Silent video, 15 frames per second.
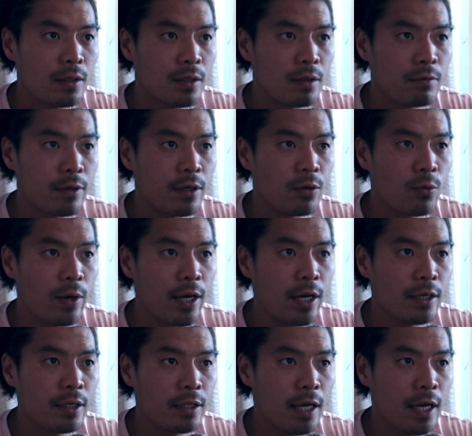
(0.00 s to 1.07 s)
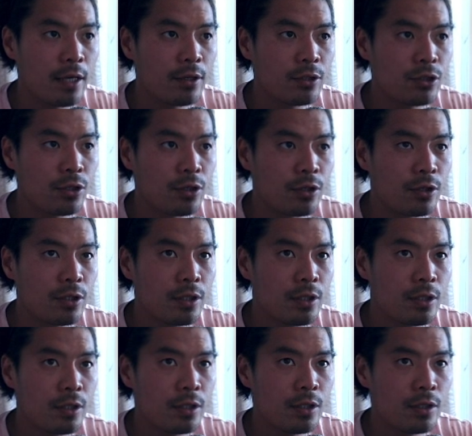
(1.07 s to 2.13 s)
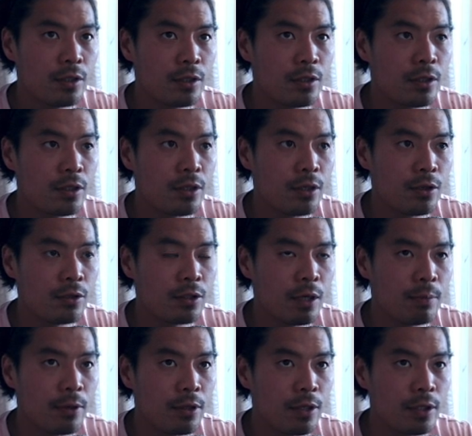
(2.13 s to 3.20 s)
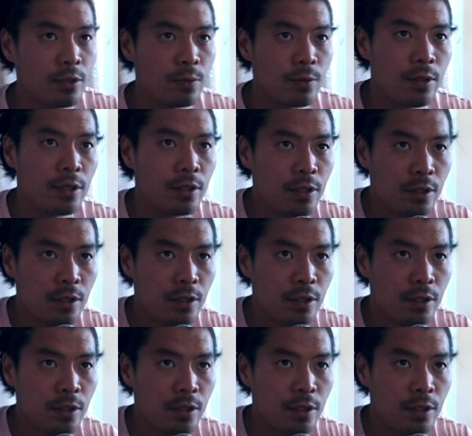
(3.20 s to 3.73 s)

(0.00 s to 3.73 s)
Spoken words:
Right away, the angle's turned. Look at the nose up on this one.